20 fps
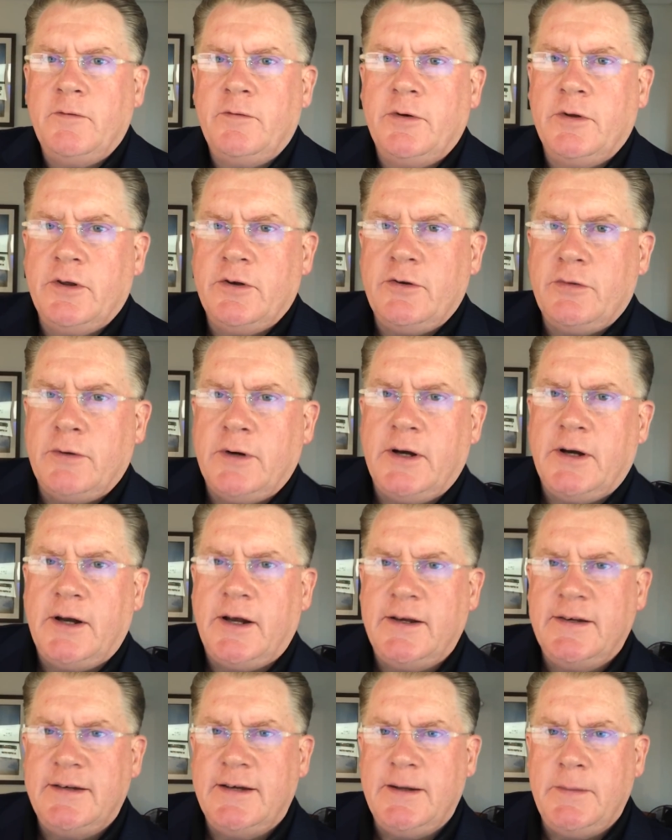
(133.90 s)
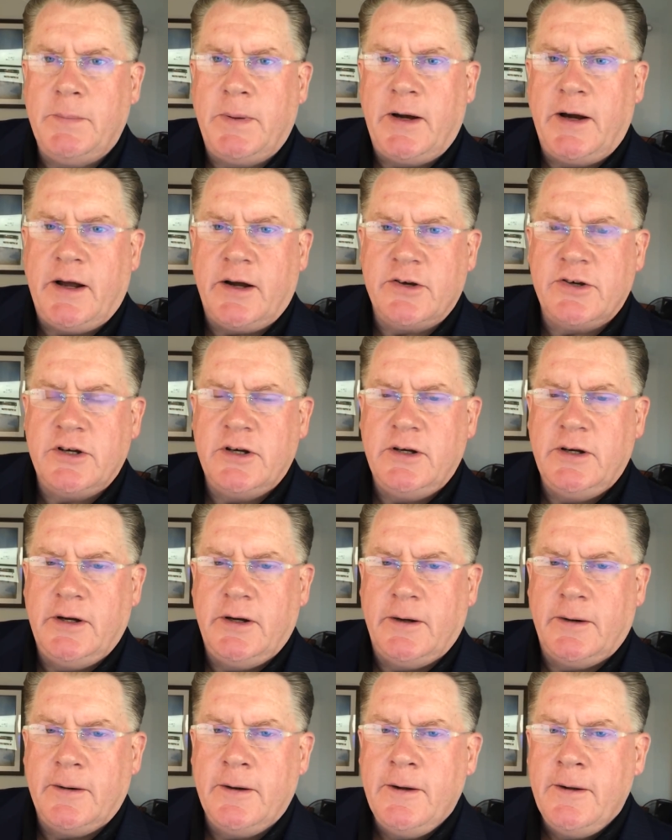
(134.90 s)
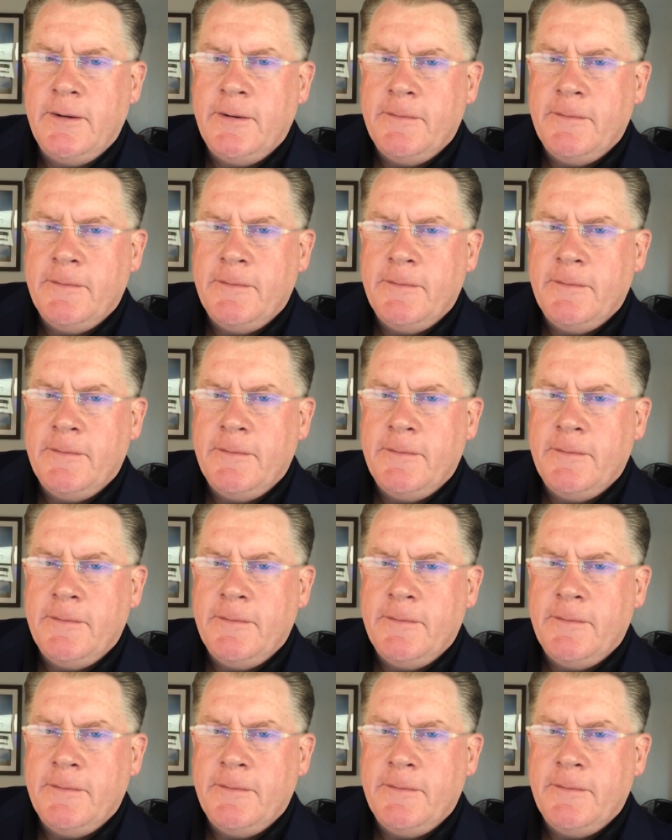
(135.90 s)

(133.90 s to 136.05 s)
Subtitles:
the 2019 production year.